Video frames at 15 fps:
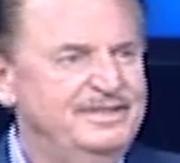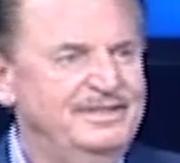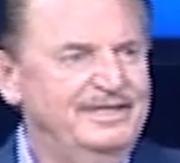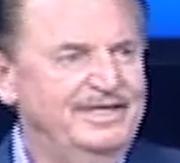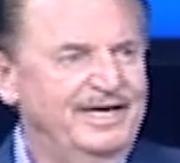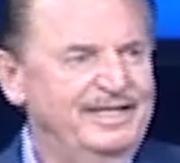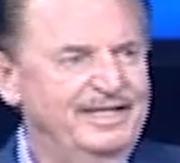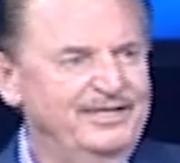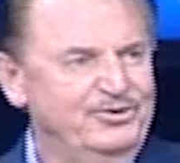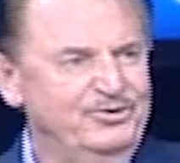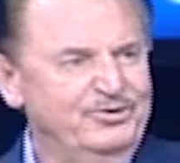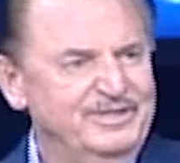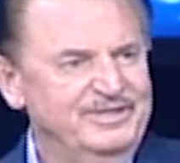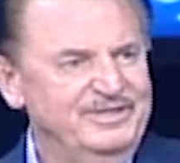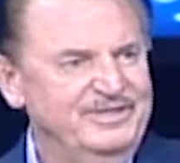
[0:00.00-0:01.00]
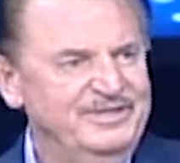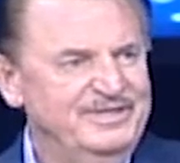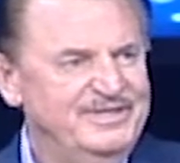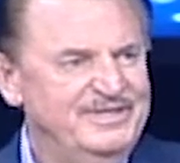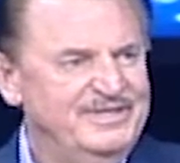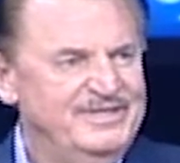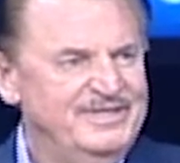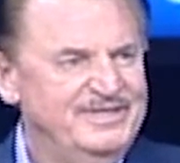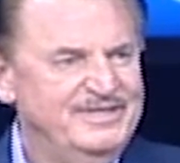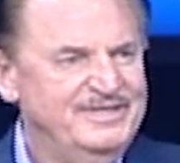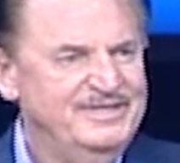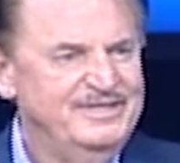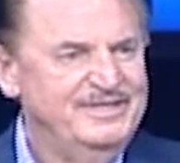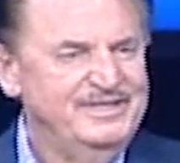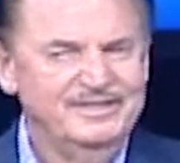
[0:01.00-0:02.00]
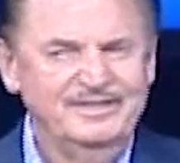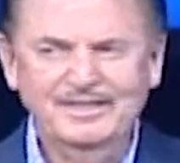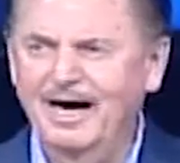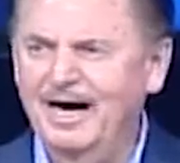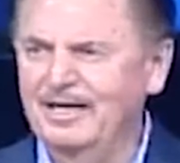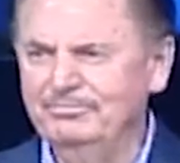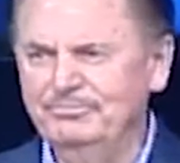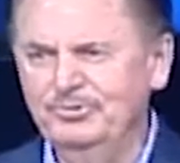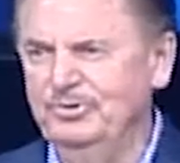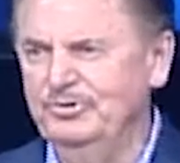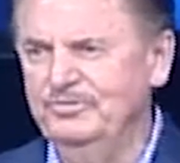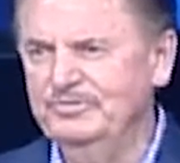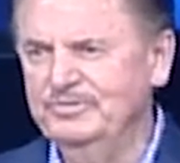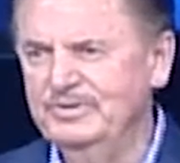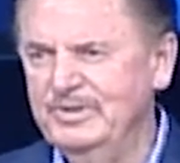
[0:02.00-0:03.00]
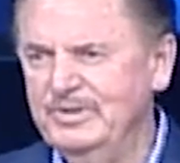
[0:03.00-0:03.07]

Hallelujah. Hallelujah. God moved.